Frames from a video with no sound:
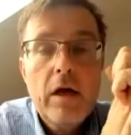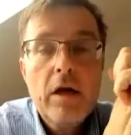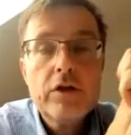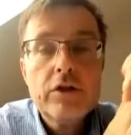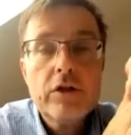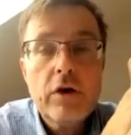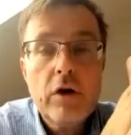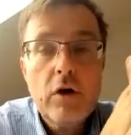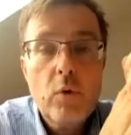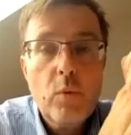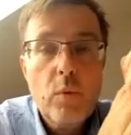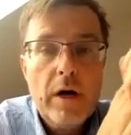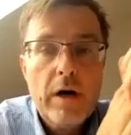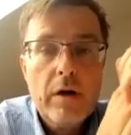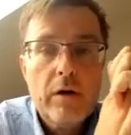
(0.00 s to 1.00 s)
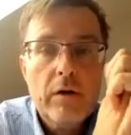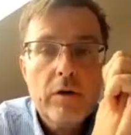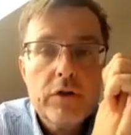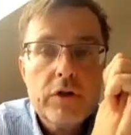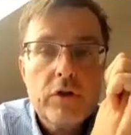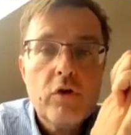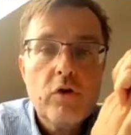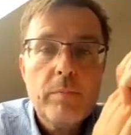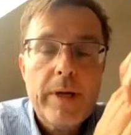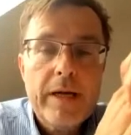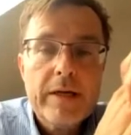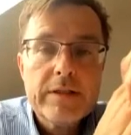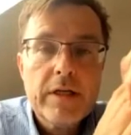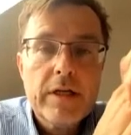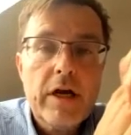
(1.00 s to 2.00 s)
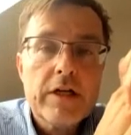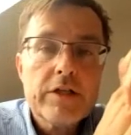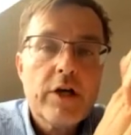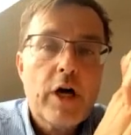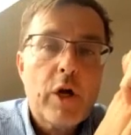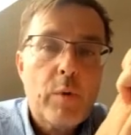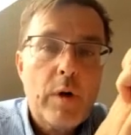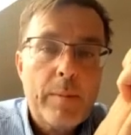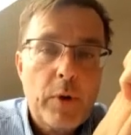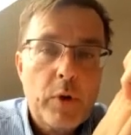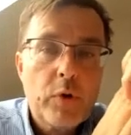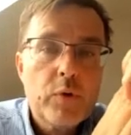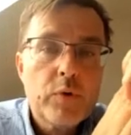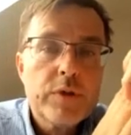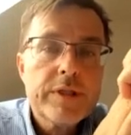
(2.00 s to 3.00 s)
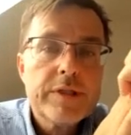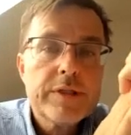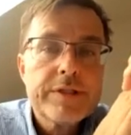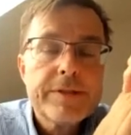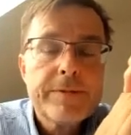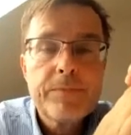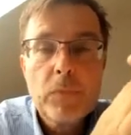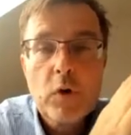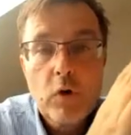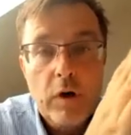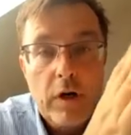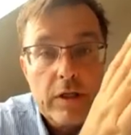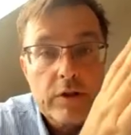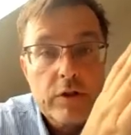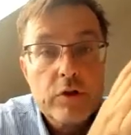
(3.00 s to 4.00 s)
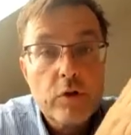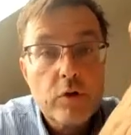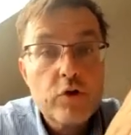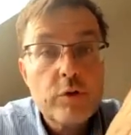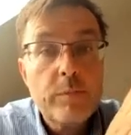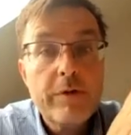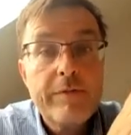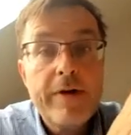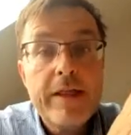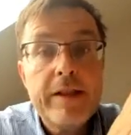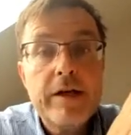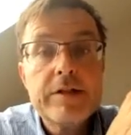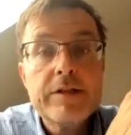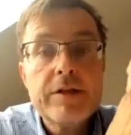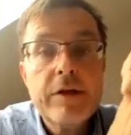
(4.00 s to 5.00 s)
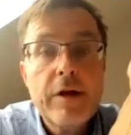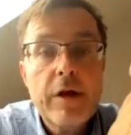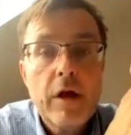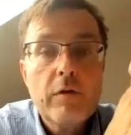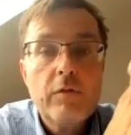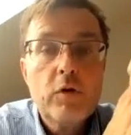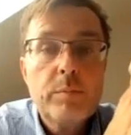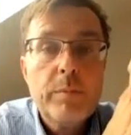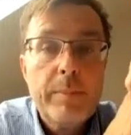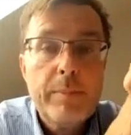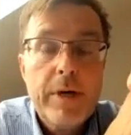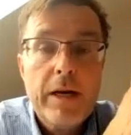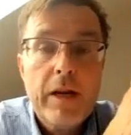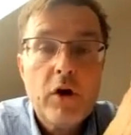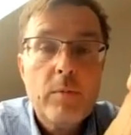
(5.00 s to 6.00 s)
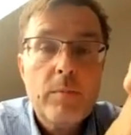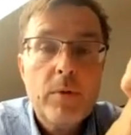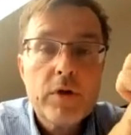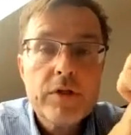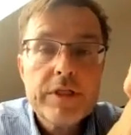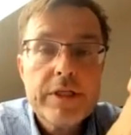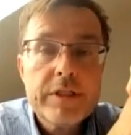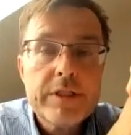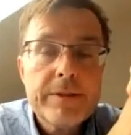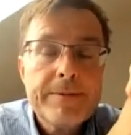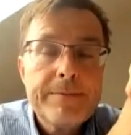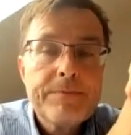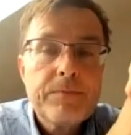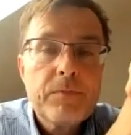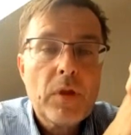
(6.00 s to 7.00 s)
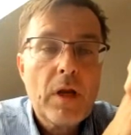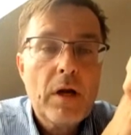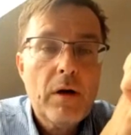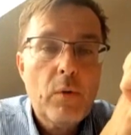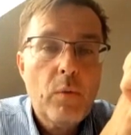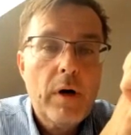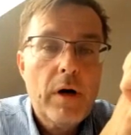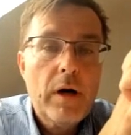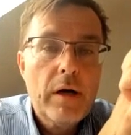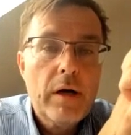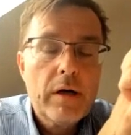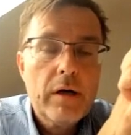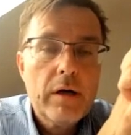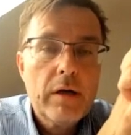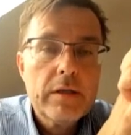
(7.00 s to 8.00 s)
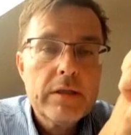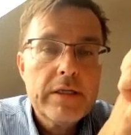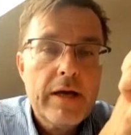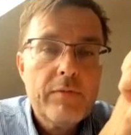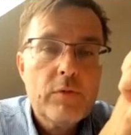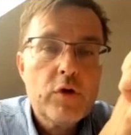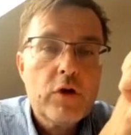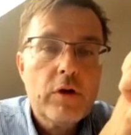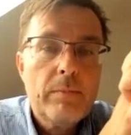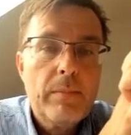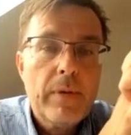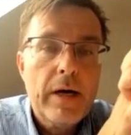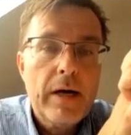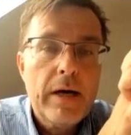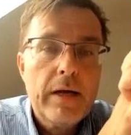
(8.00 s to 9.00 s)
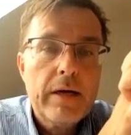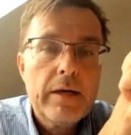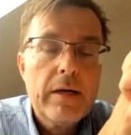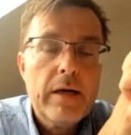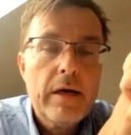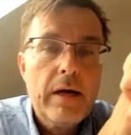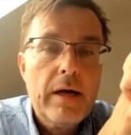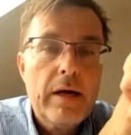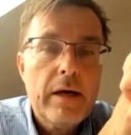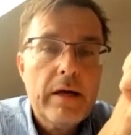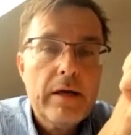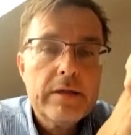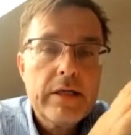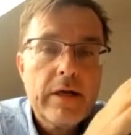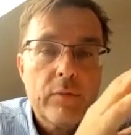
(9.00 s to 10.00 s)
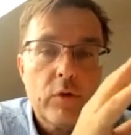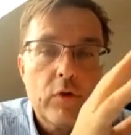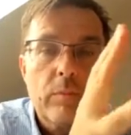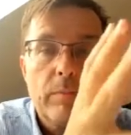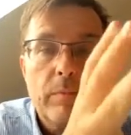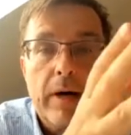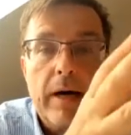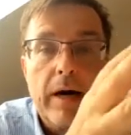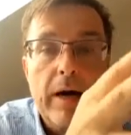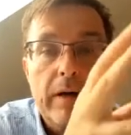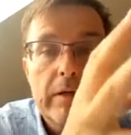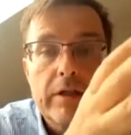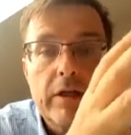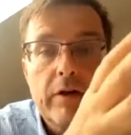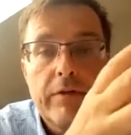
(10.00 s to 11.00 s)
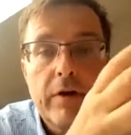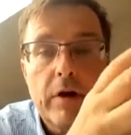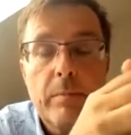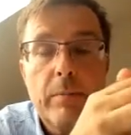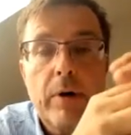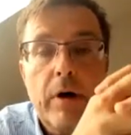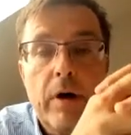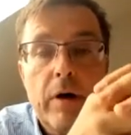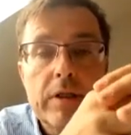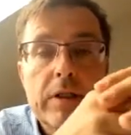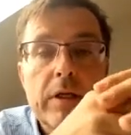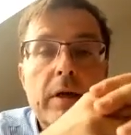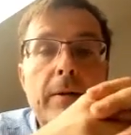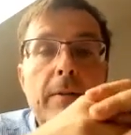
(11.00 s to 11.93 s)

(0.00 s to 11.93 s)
So we are also hoping that other hardware producers or other solution providers would prepare Lego boxes where they would combine the different parts